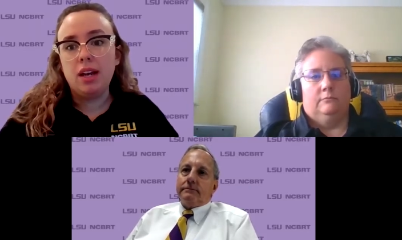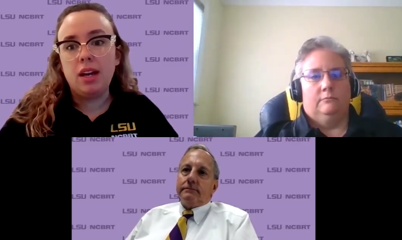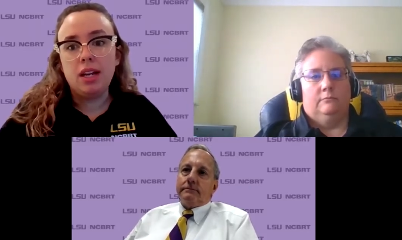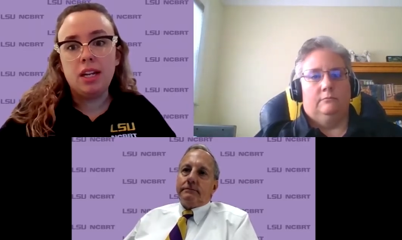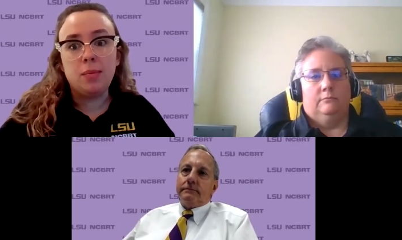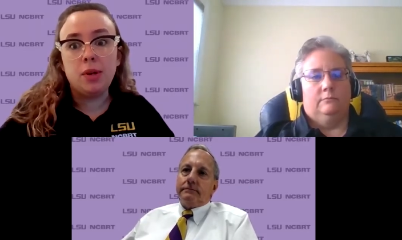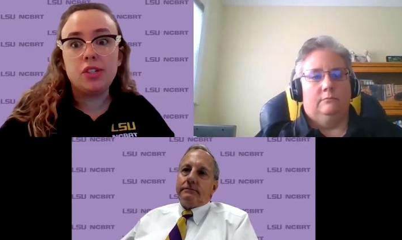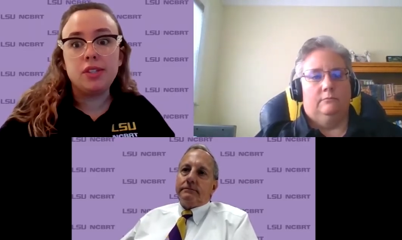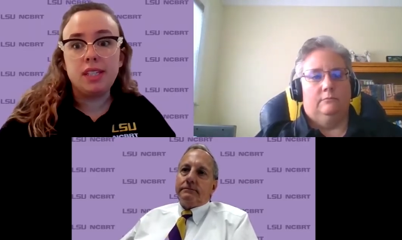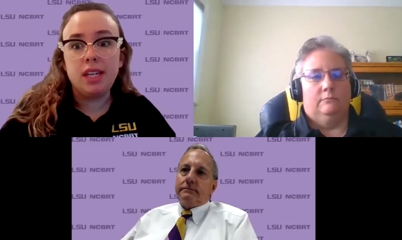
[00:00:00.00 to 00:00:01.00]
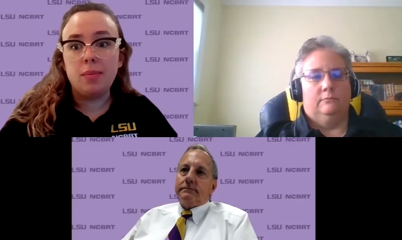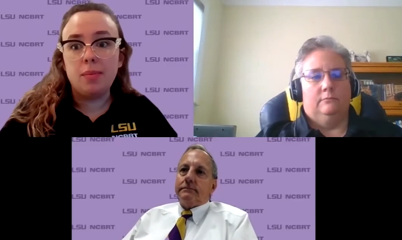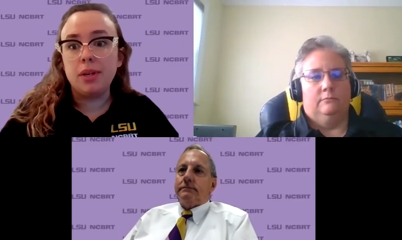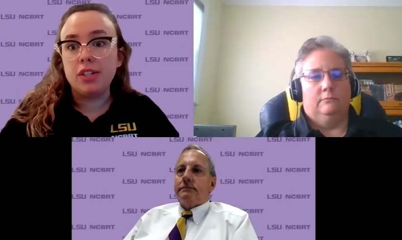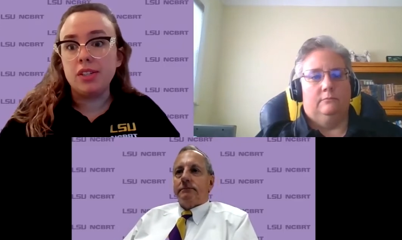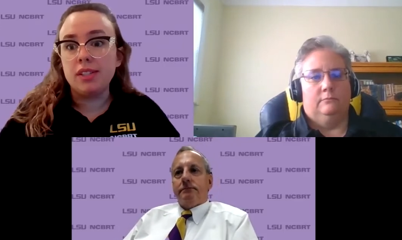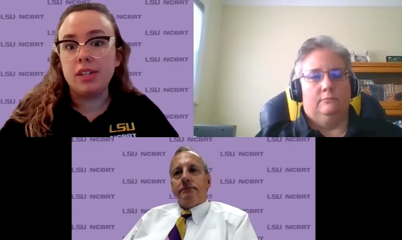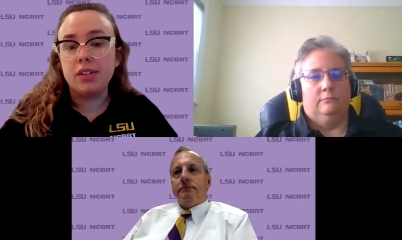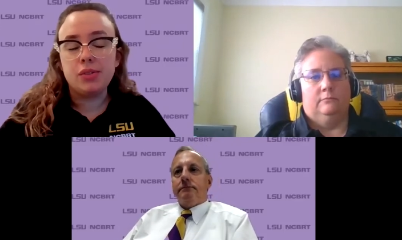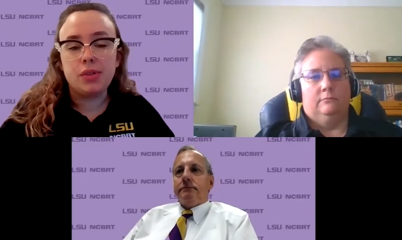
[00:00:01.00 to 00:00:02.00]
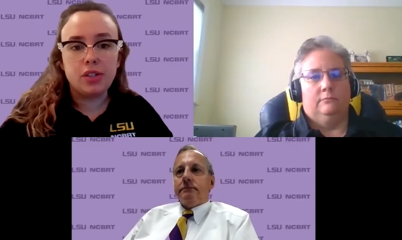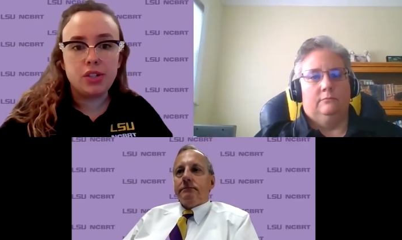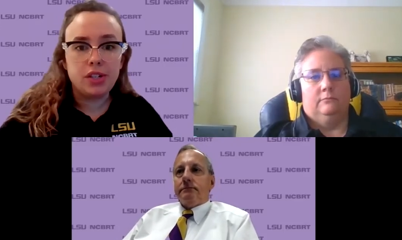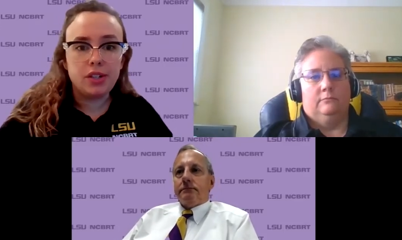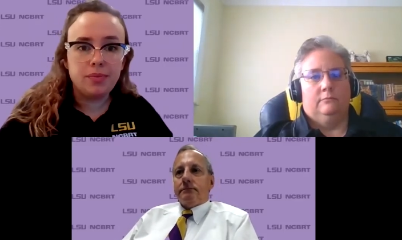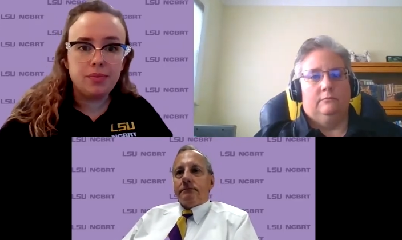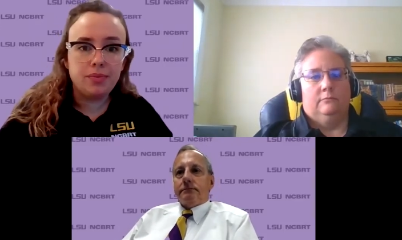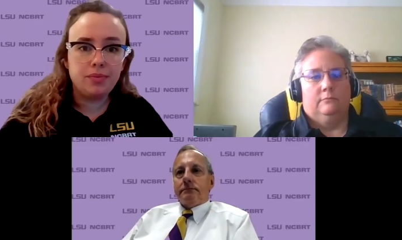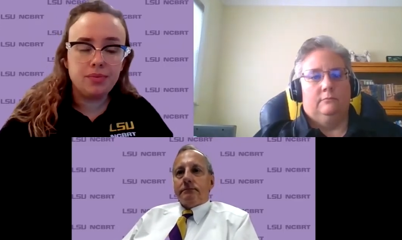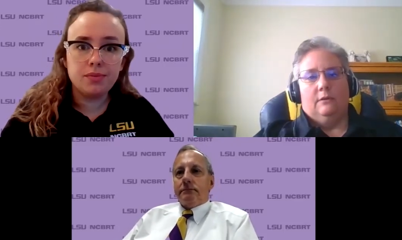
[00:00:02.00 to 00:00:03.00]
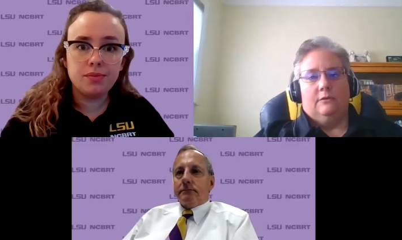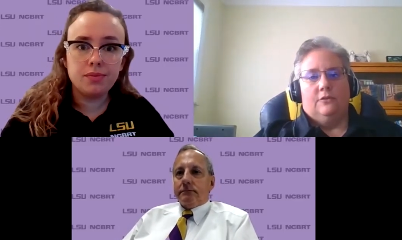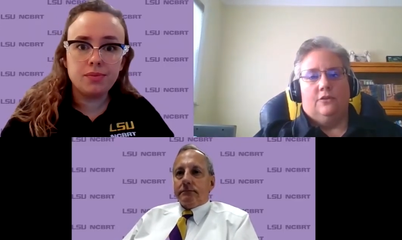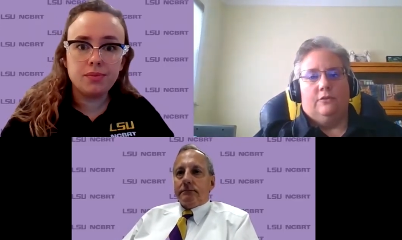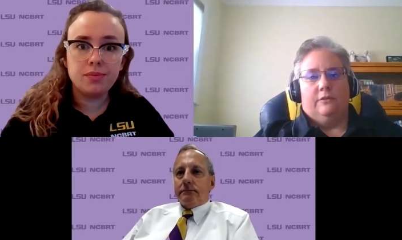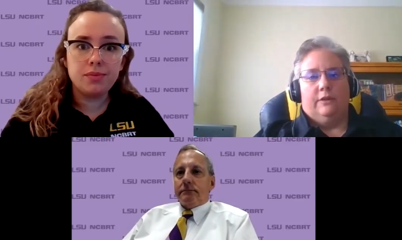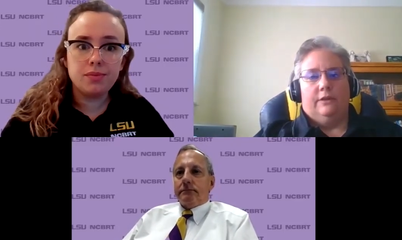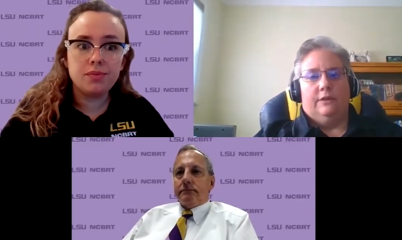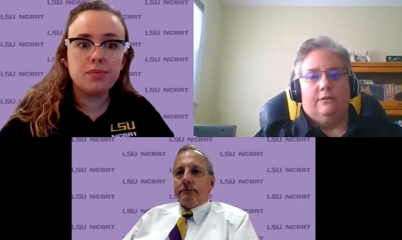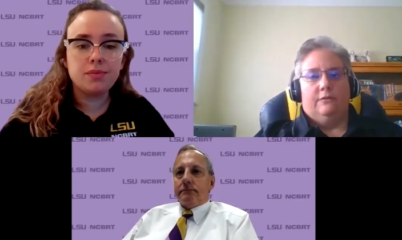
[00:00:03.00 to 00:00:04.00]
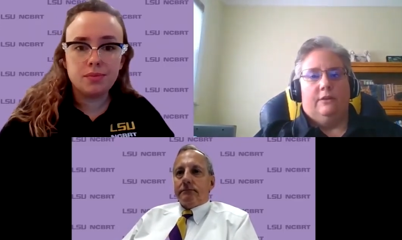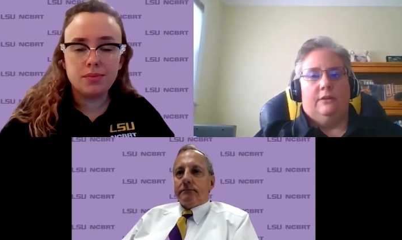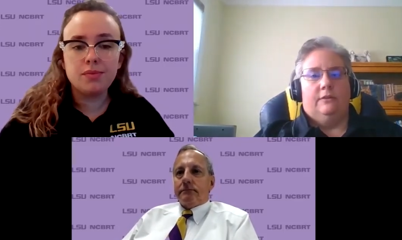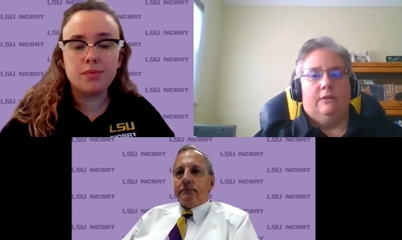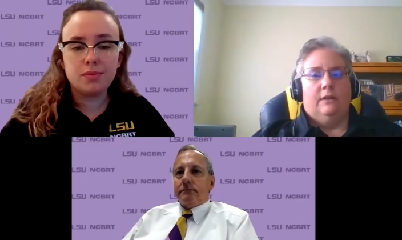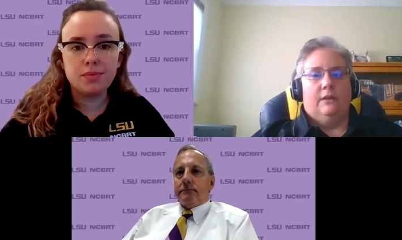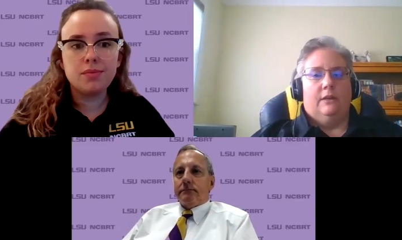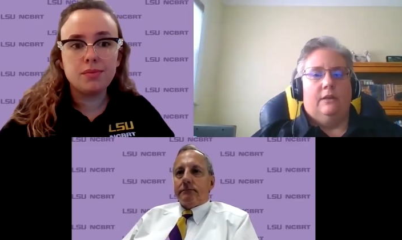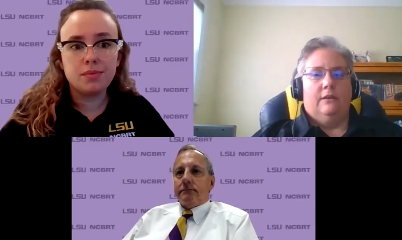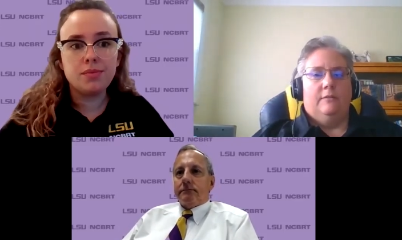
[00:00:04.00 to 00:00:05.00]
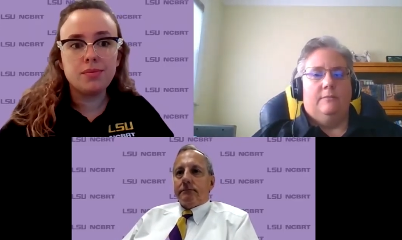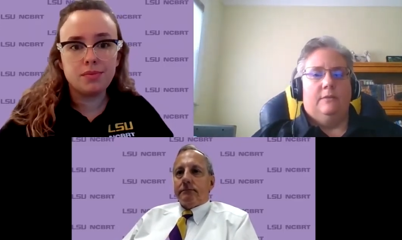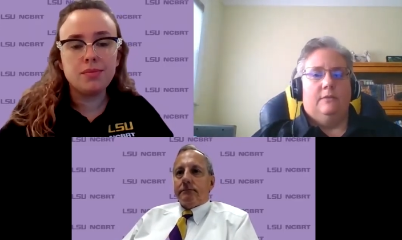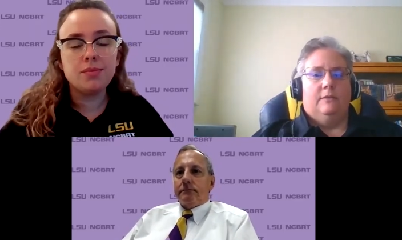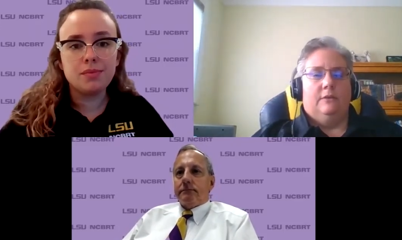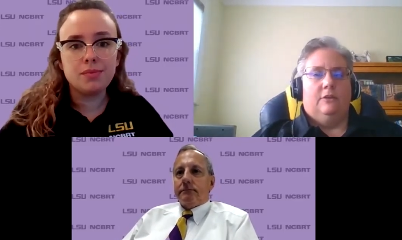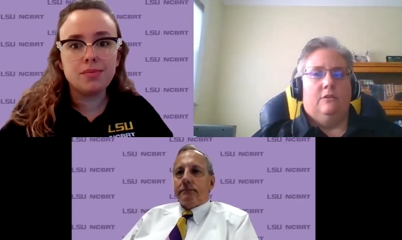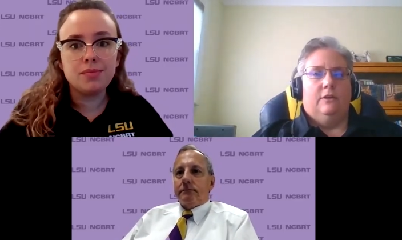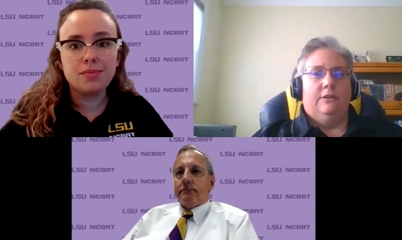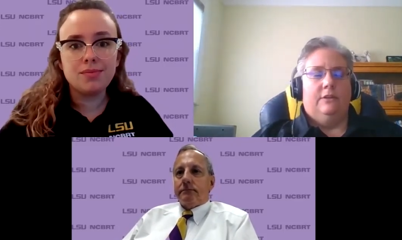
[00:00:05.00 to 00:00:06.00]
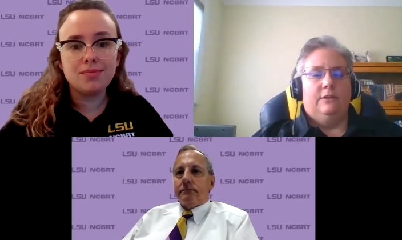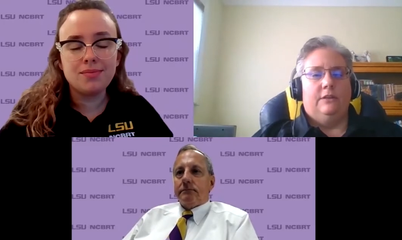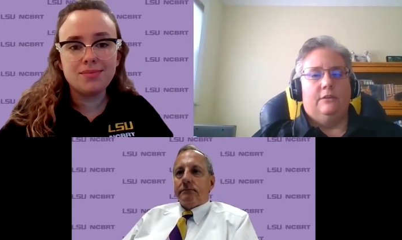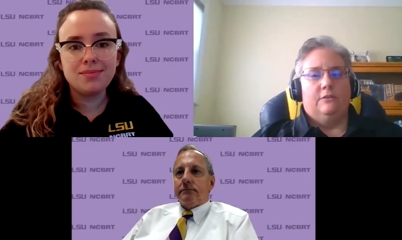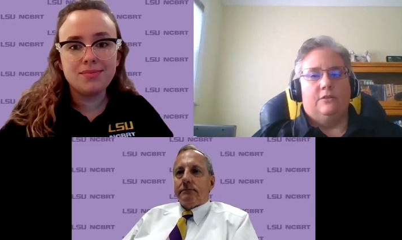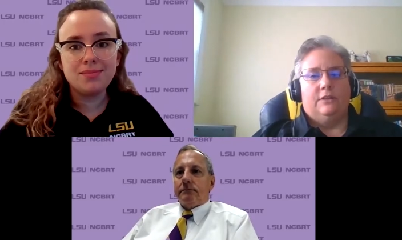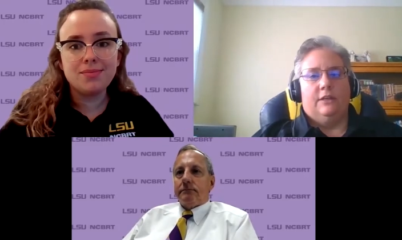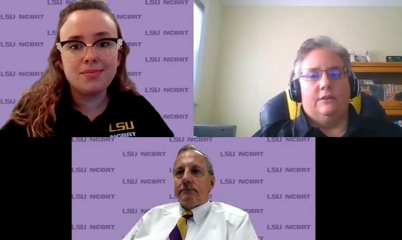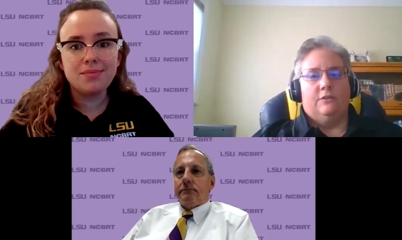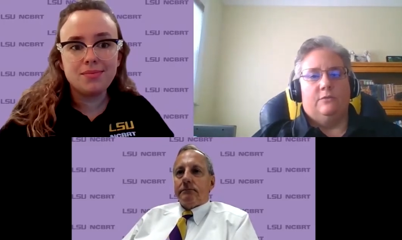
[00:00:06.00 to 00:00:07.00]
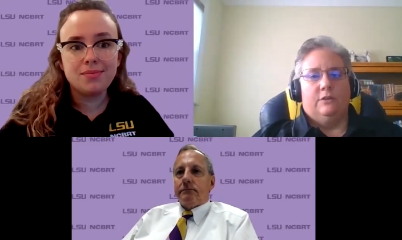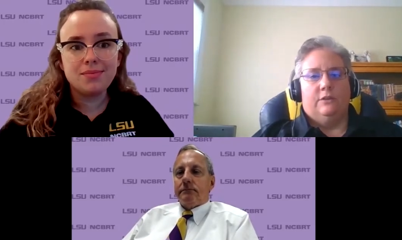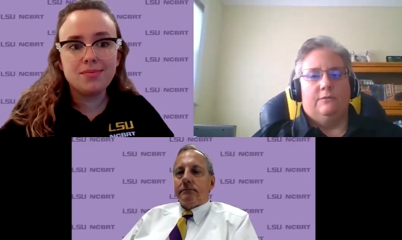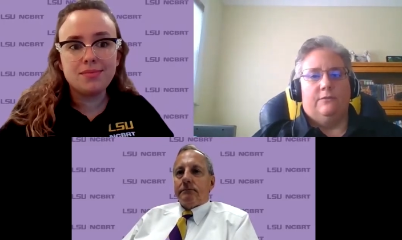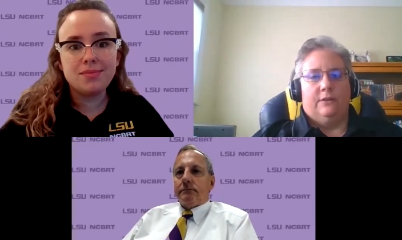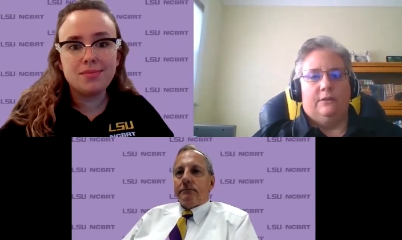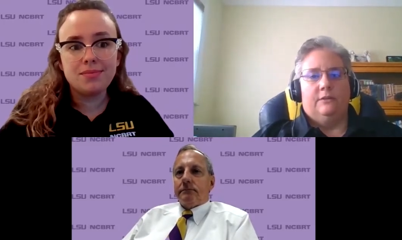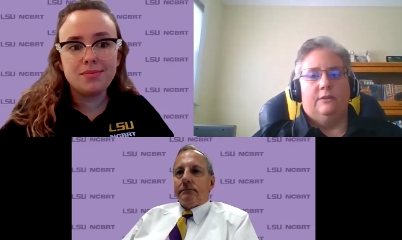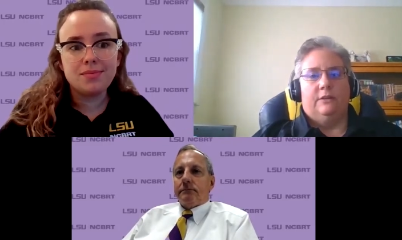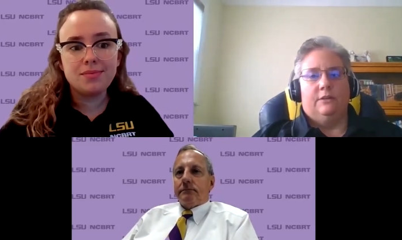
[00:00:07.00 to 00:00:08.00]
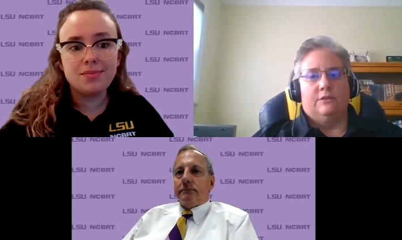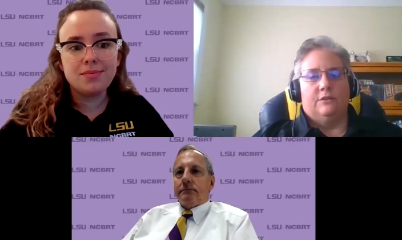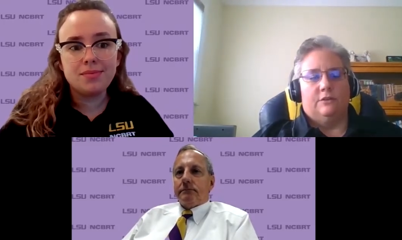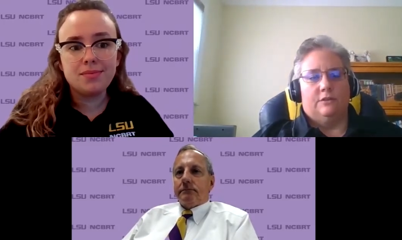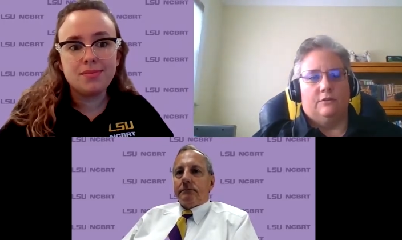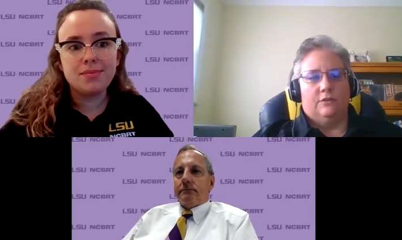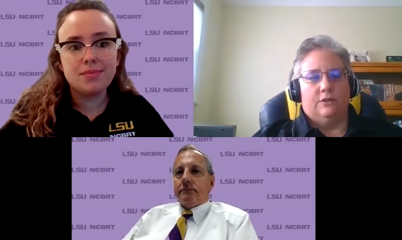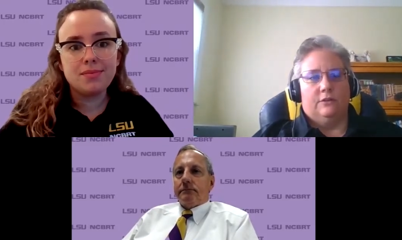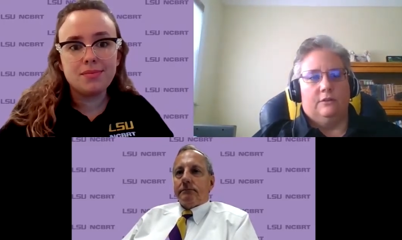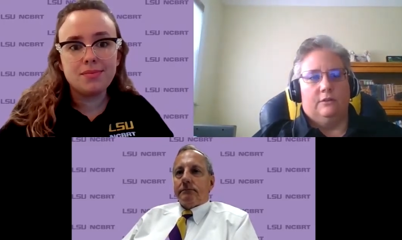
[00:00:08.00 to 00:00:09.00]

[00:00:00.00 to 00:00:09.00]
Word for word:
Speaker 1: uh, an emergency operations center structure?
Speaker 2: Sure, I can do that. Um, you know, I think the EOC has to really fit the institution.